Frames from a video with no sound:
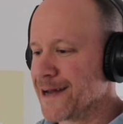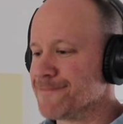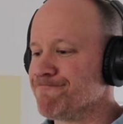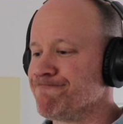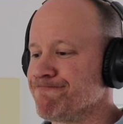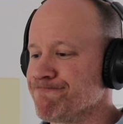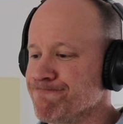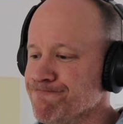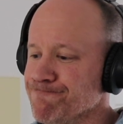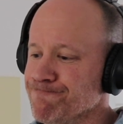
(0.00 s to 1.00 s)

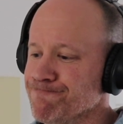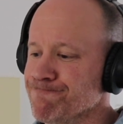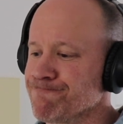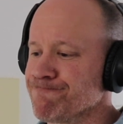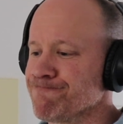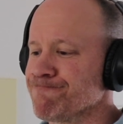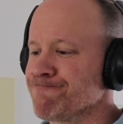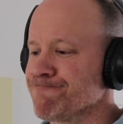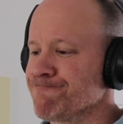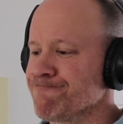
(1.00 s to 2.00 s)

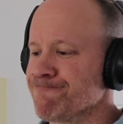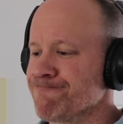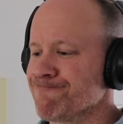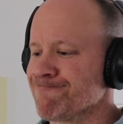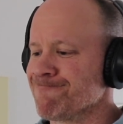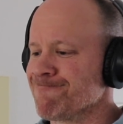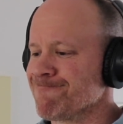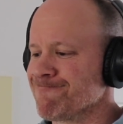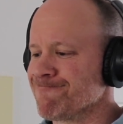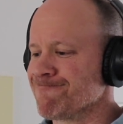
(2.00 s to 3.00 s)

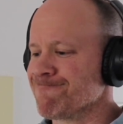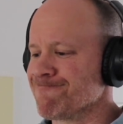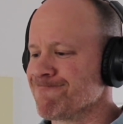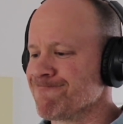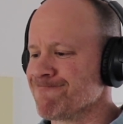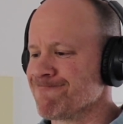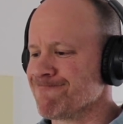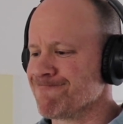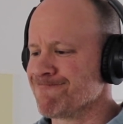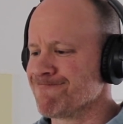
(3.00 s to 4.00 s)

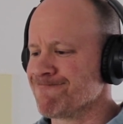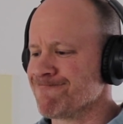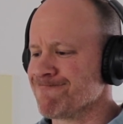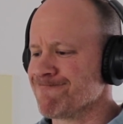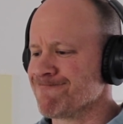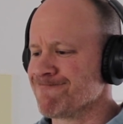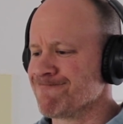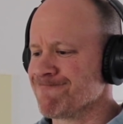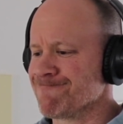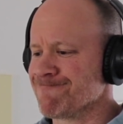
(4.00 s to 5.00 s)

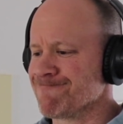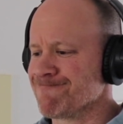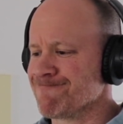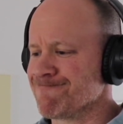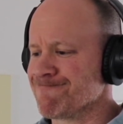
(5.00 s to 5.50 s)
No words are spoken by the person on screen.